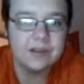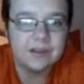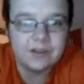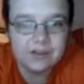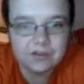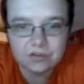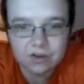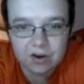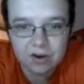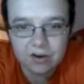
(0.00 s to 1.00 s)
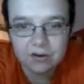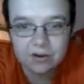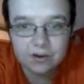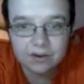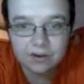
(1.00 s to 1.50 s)
He's too strong.
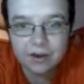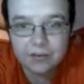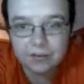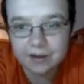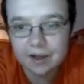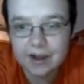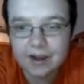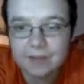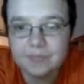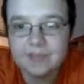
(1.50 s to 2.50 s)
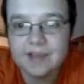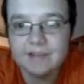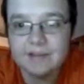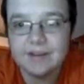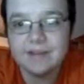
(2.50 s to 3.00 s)
So now we're tied up
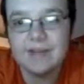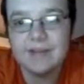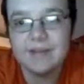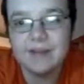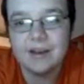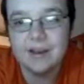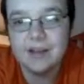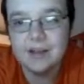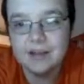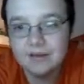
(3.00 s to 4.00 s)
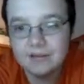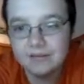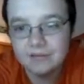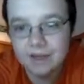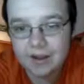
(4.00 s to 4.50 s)
7 to seven.
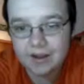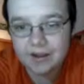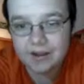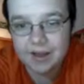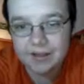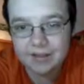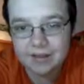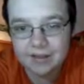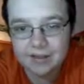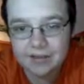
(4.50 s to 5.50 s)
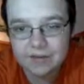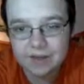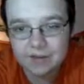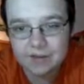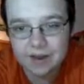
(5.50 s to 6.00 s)
Finally, now the defense
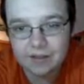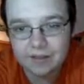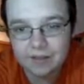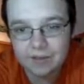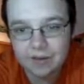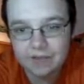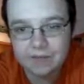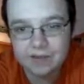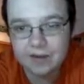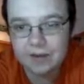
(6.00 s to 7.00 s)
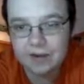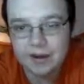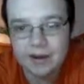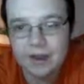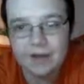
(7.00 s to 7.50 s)
comes out on the field. and I feel like
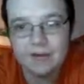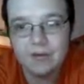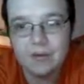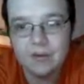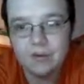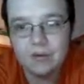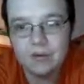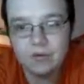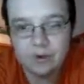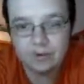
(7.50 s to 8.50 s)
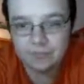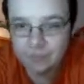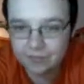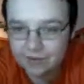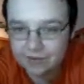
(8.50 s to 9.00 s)
right now we
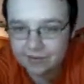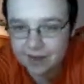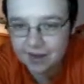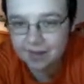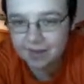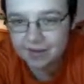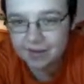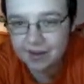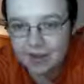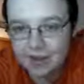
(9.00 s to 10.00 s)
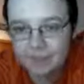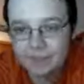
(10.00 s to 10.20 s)
we can stop this guy.